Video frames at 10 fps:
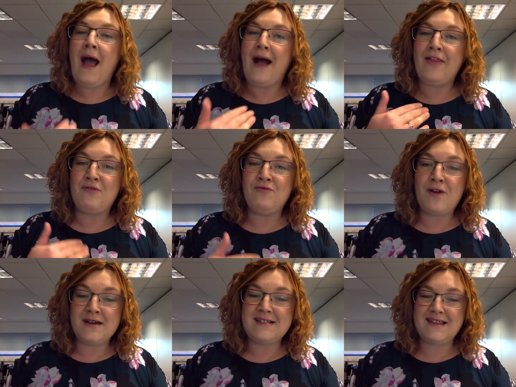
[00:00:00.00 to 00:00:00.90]
And then
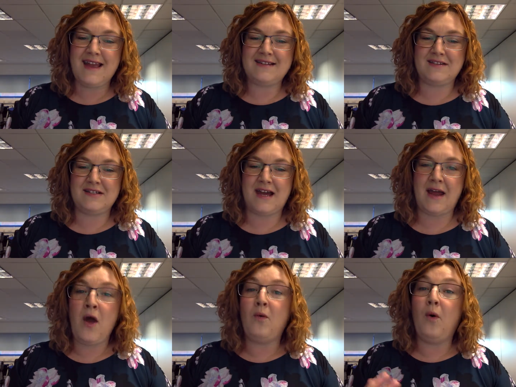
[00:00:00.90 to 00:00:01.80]
right at the end of the
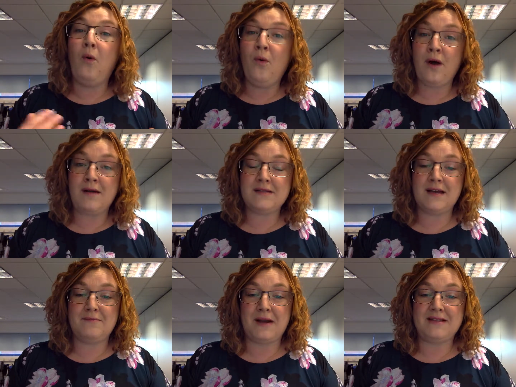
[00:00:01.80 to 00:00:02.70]
day, we're all going to
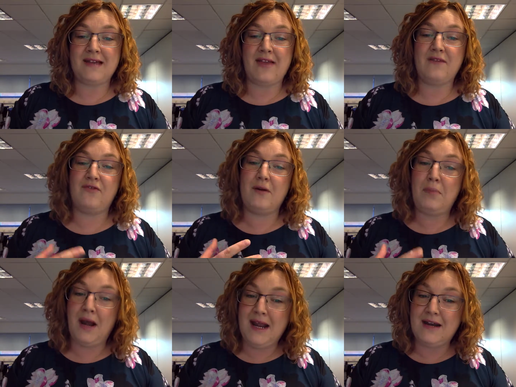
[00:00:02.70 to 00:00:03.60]
come back together for a
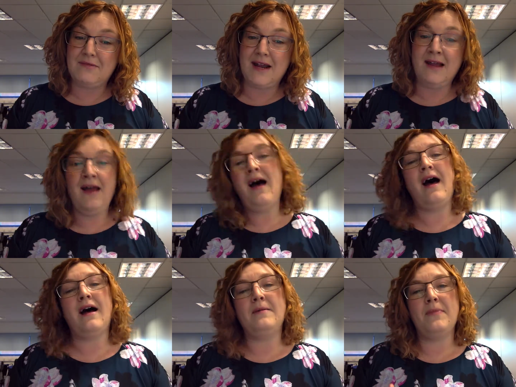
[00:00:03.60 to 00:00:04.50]
plenary,
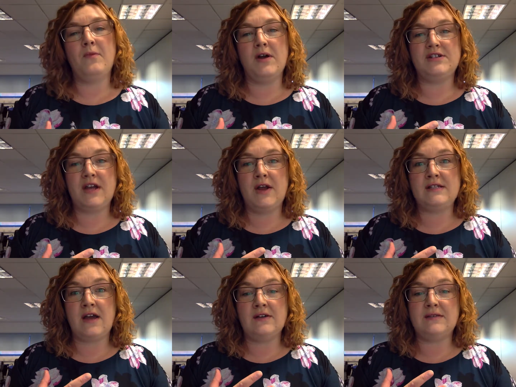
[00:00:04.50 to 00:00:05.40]
which
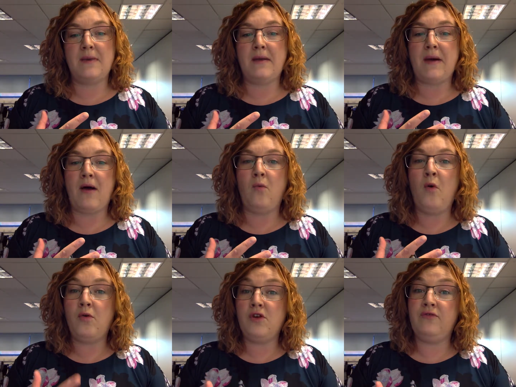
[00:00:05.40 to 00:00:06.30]
is going to be about
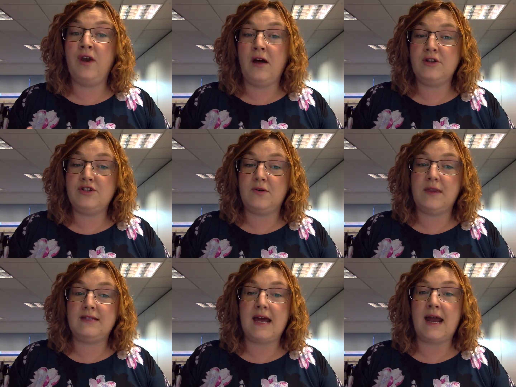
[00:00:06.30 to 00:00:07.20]
what you've learnt during
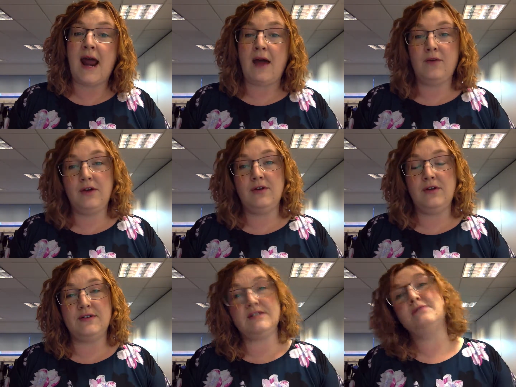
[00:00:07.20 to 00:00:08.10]
the day and how you can
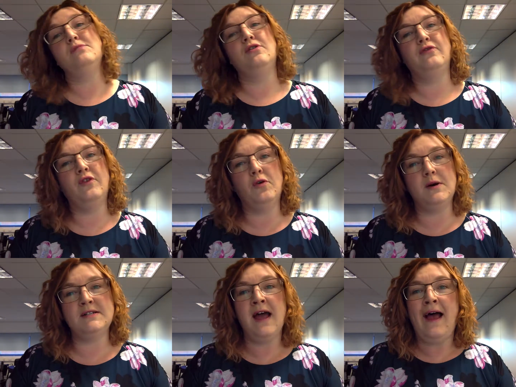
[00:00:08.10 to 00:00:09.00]
use it to move
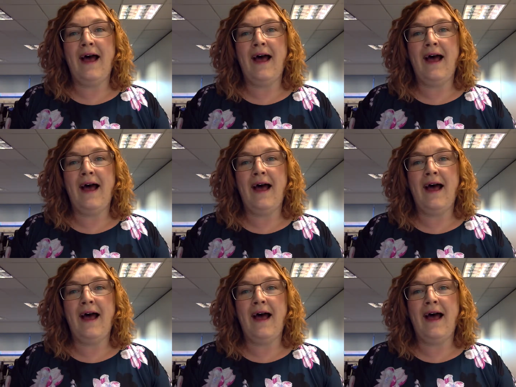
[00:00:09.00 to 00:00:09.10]
forward,